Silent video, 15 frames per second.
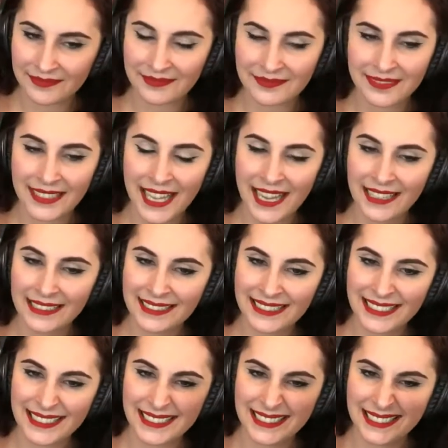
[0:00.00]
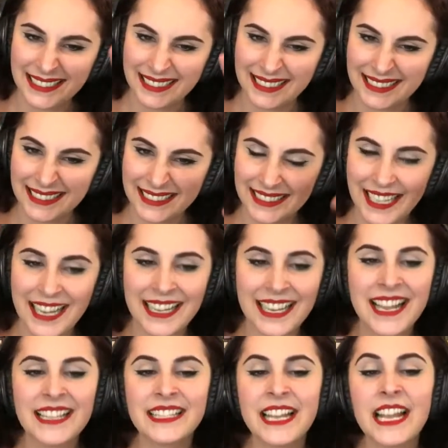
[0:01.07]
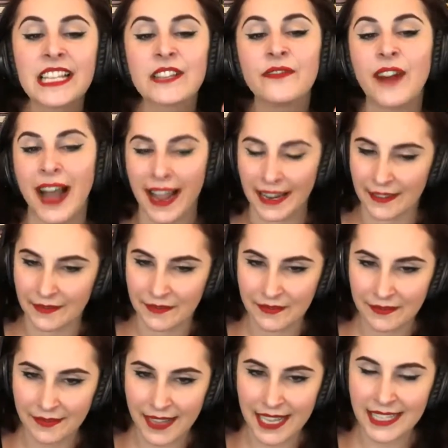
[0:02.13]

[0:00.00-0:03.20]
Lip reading: Like it's fine. It's